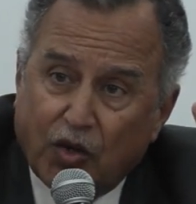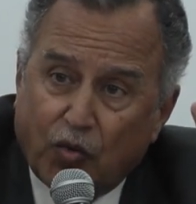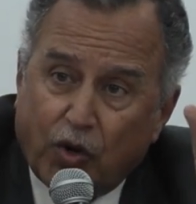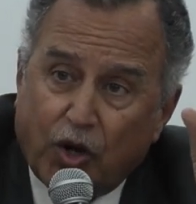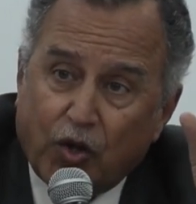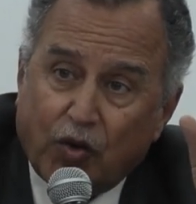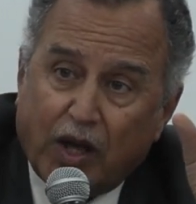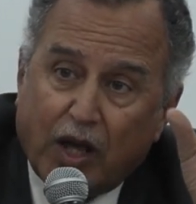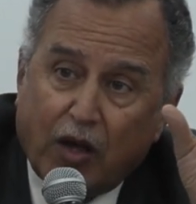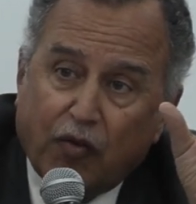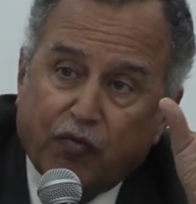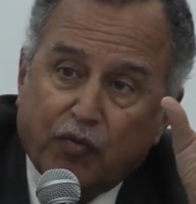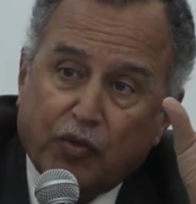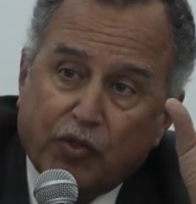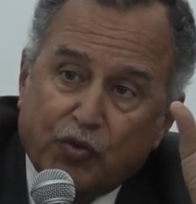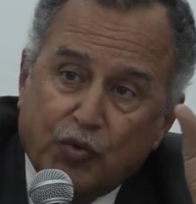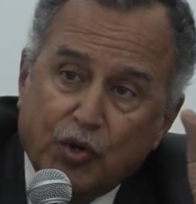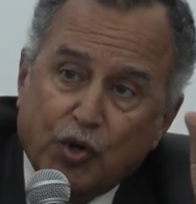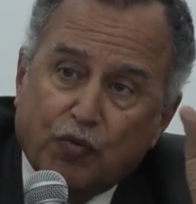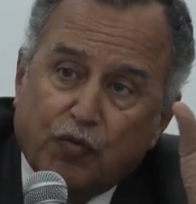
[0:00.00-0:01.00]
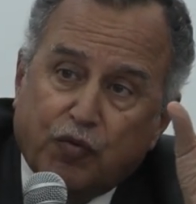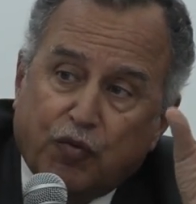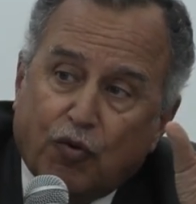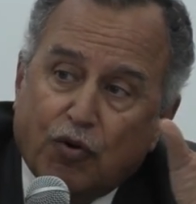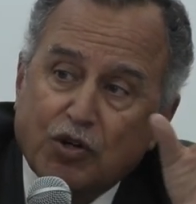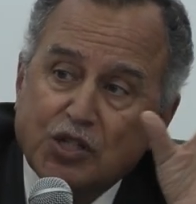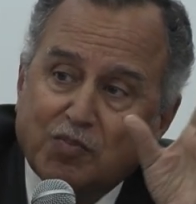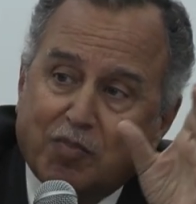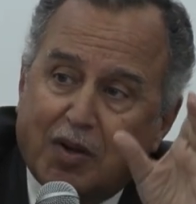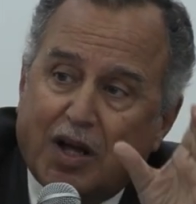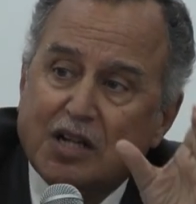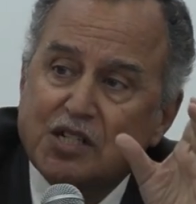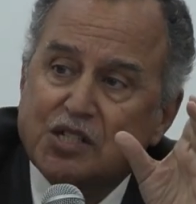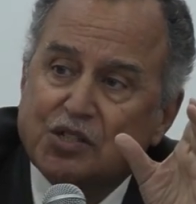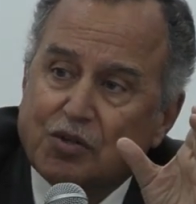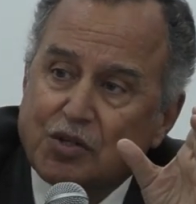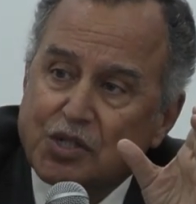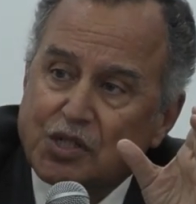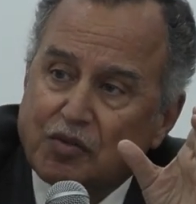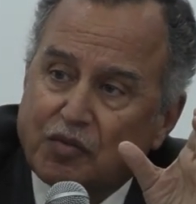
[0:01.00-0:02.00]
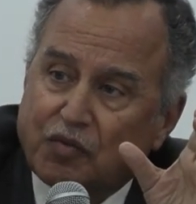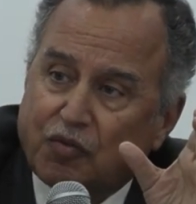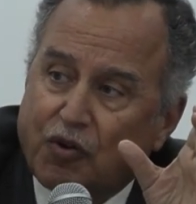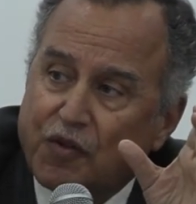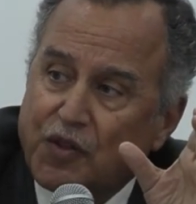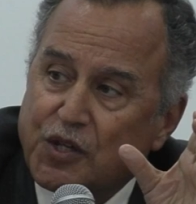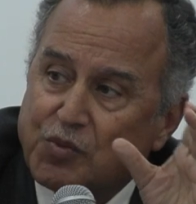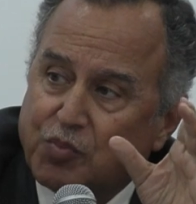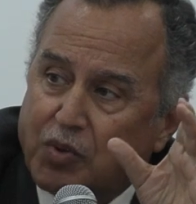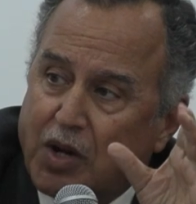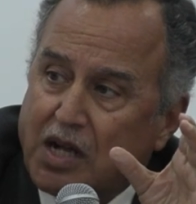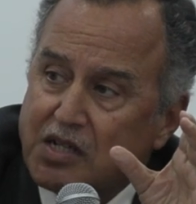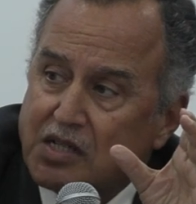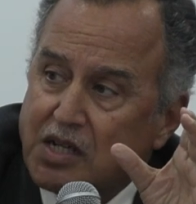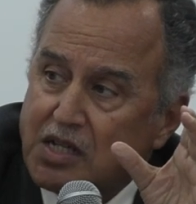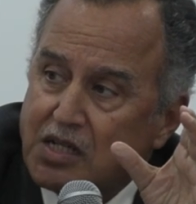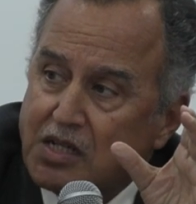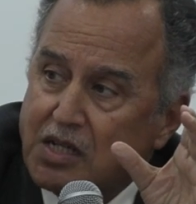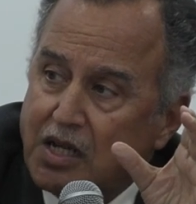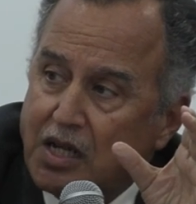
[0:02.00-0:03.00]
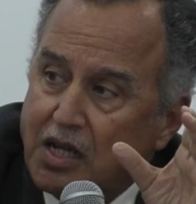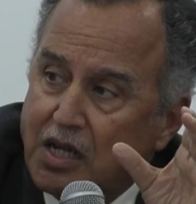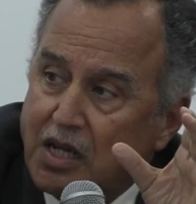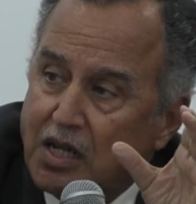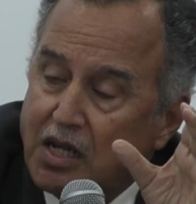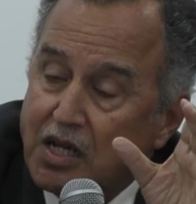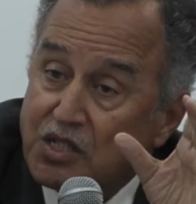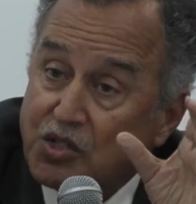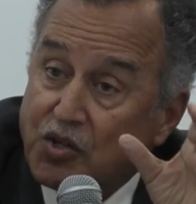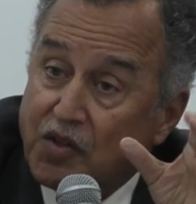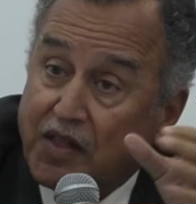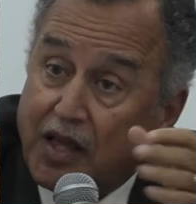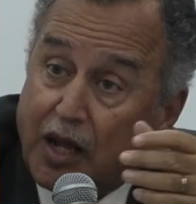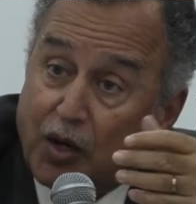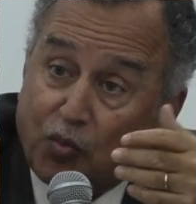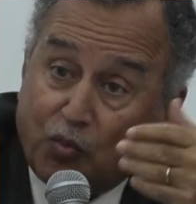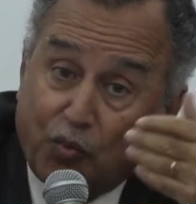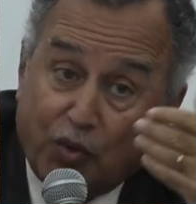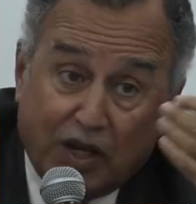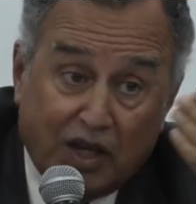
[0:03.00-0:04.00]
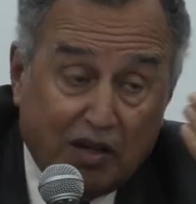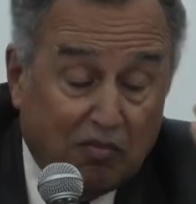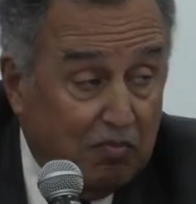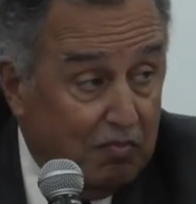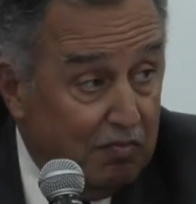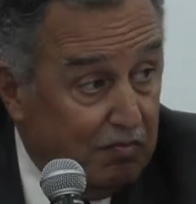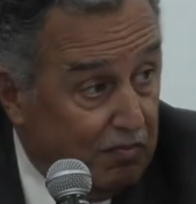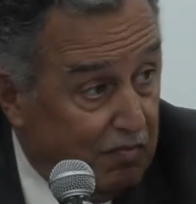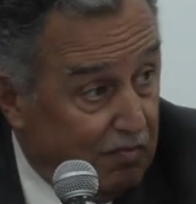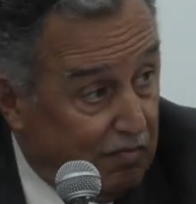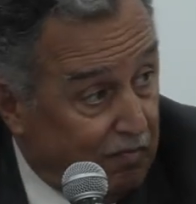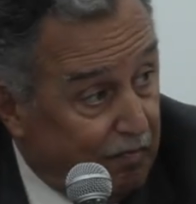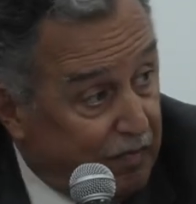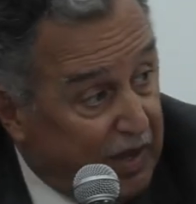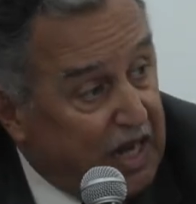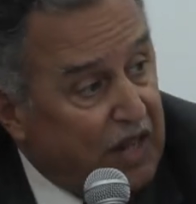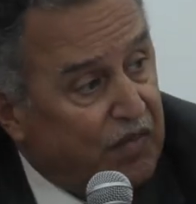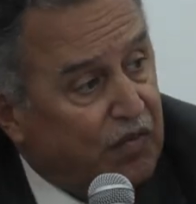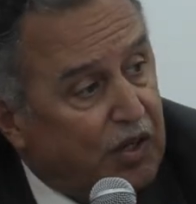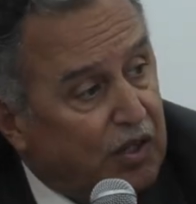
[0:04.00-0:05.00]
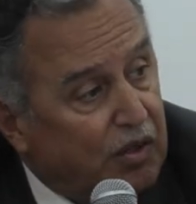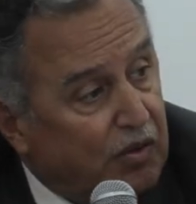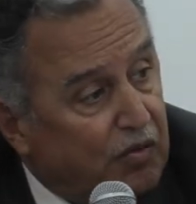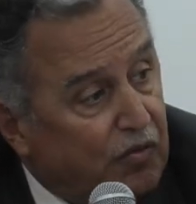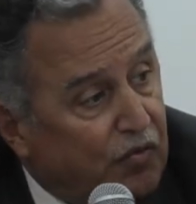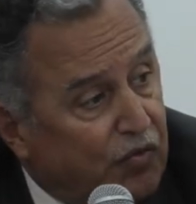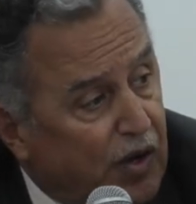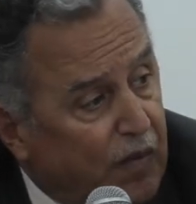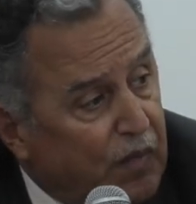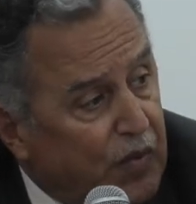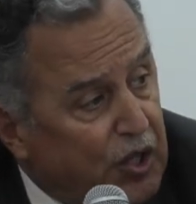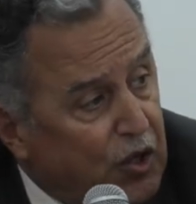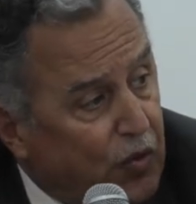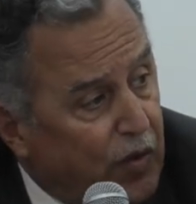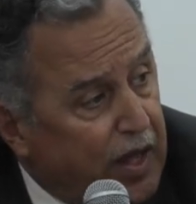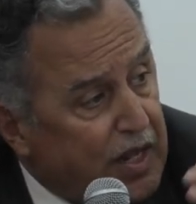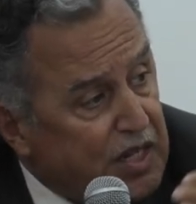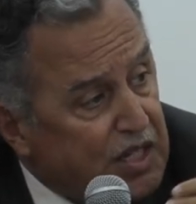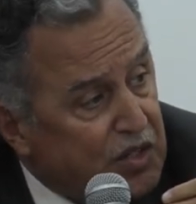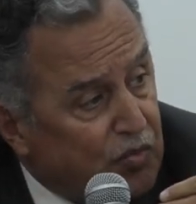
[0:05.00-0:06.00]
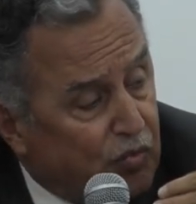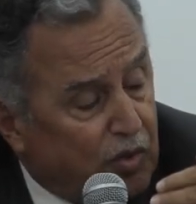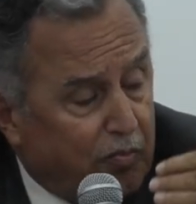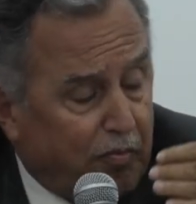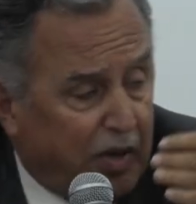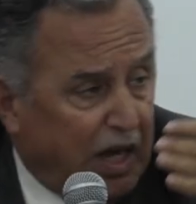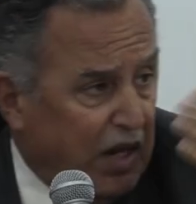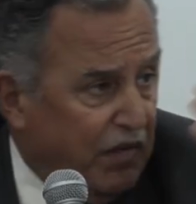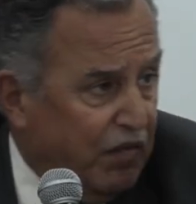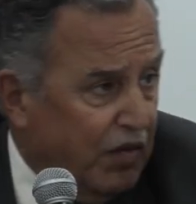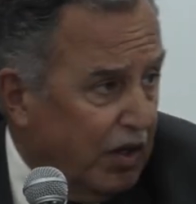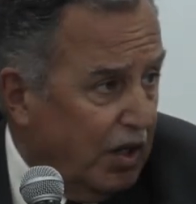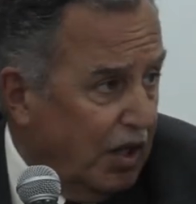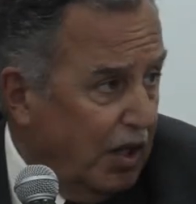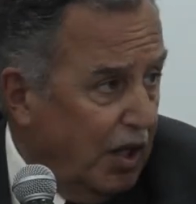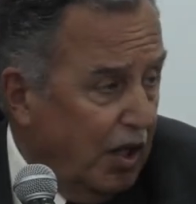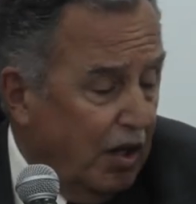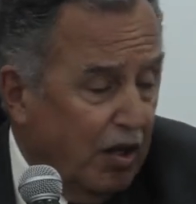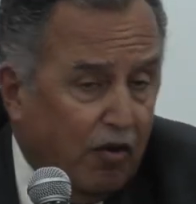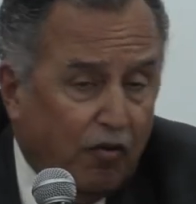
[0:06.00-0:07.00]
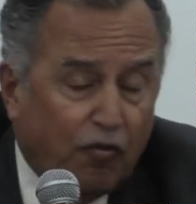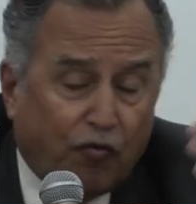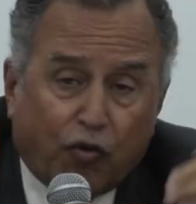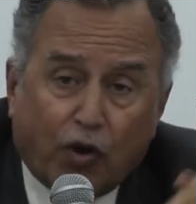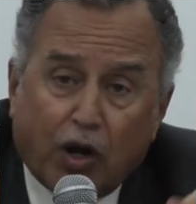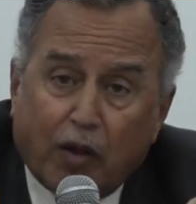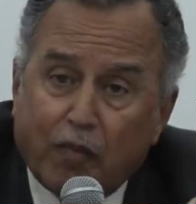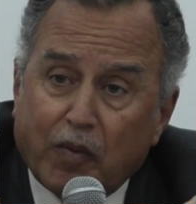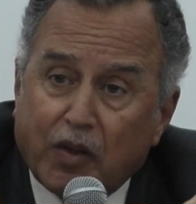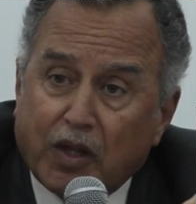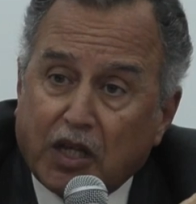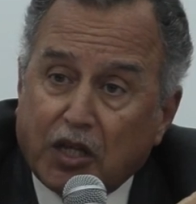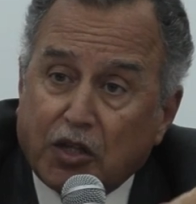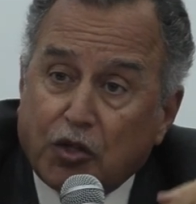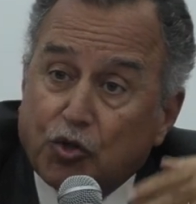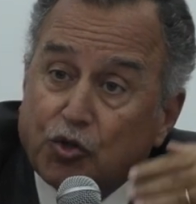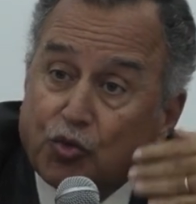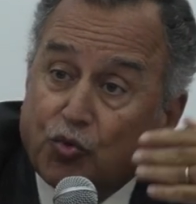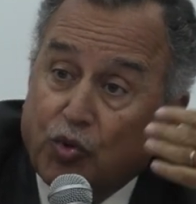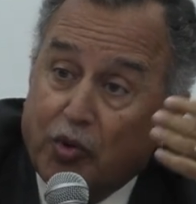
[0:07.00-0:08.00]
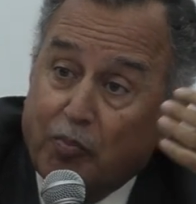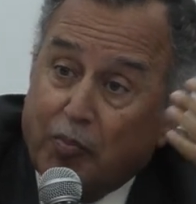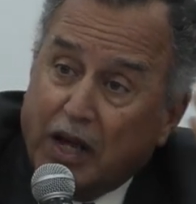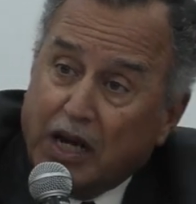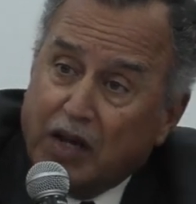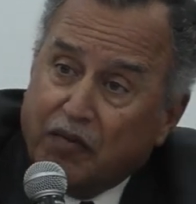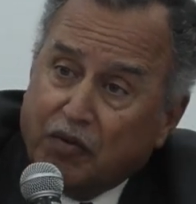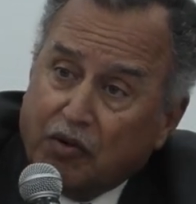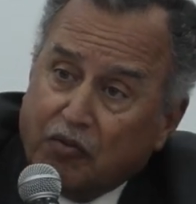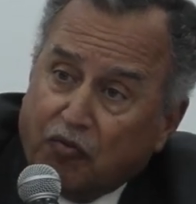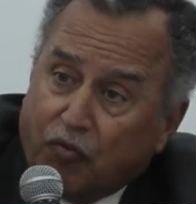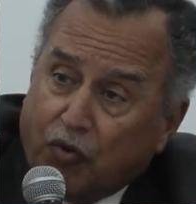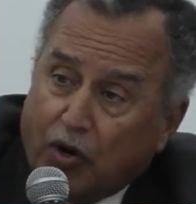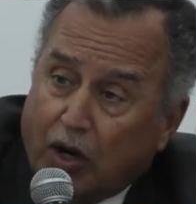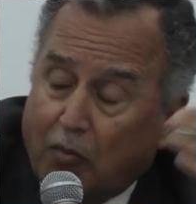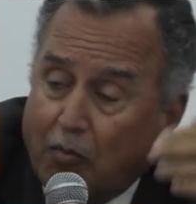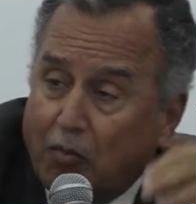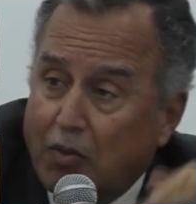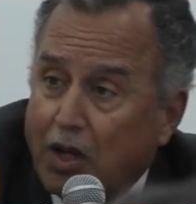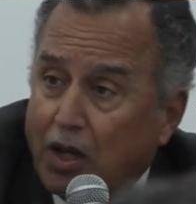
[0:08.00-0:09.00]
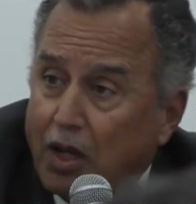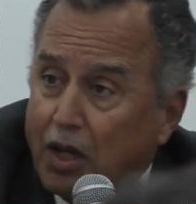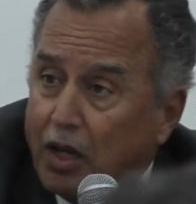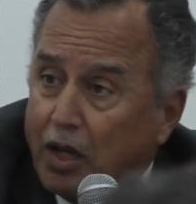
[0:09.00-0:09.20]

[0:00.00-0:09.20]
where you have three or four sponsors for this process, so that we benefit from the US, we benefit from the EU, we benefit from